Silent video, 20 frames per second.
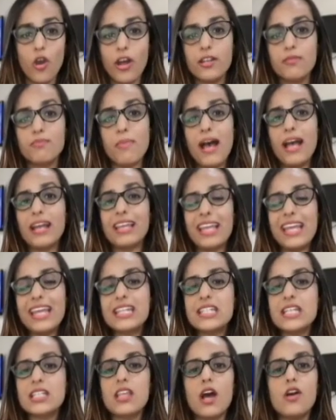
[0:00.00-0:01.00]
got back
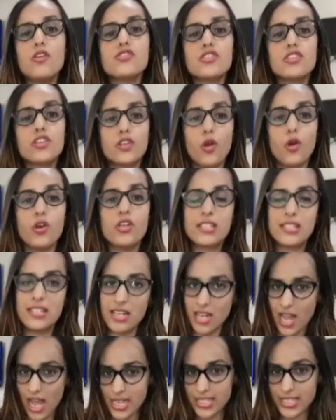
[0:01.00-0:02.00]
eighty thousand crores till
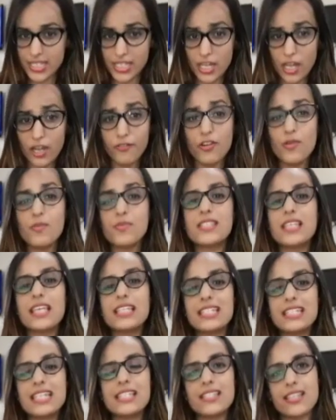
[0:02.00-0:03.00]
last year from
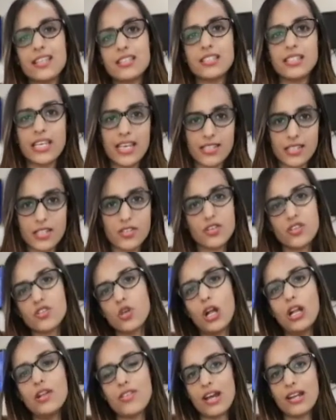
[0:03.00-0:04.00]
sixty-six cases
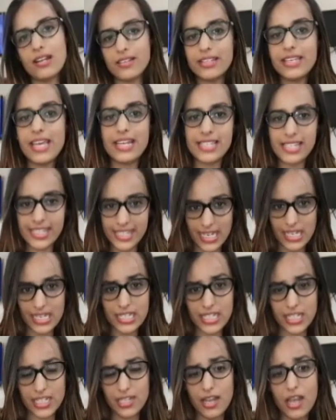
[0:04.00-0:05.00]
resolved under the N C
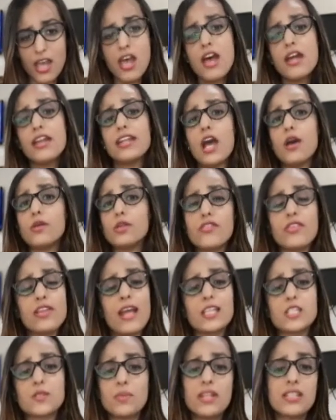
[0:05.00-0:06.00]
L T. Now the
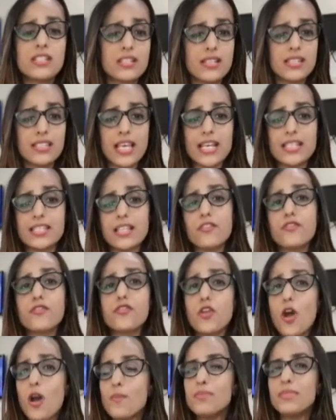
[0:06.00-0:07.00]
Finance Minister says that
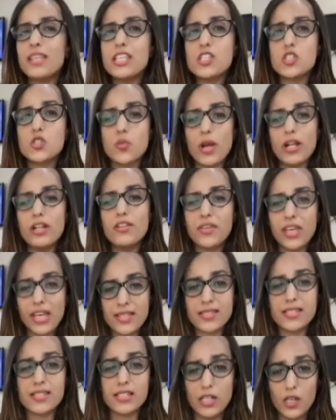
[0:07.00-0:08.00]
from these twelve
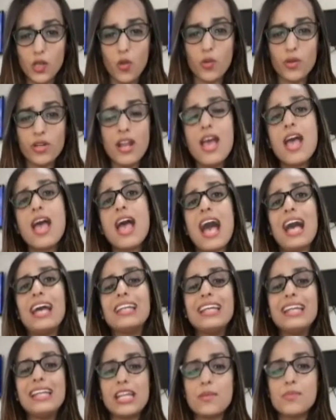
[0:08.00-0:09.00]
cases alone,
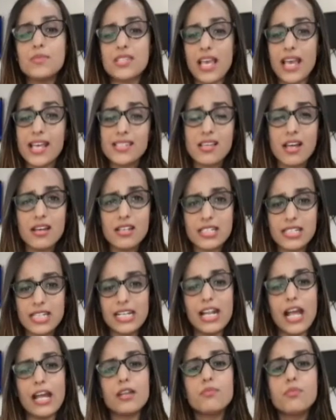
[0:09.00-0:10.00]
and he names S R
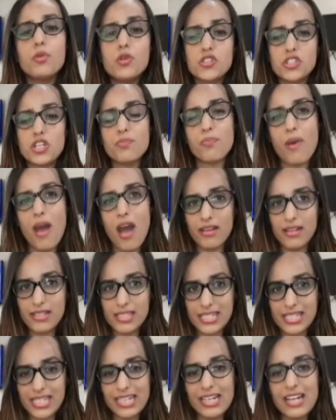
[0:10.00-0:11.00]
Steel and Bhushan Power
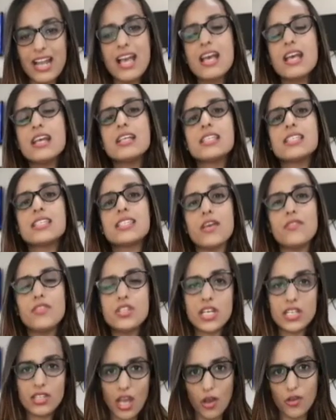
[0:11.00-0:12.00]
and Steel,
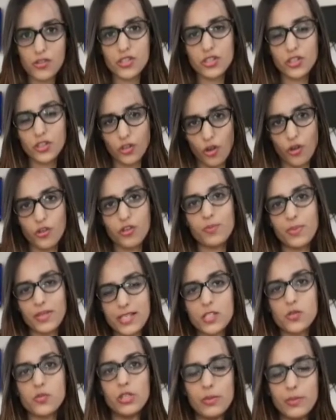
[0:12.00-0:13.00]
seventy thousand crore
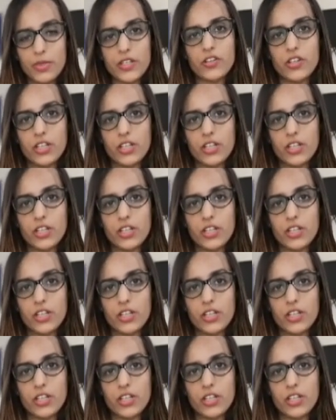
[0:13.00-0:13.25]
rupees will be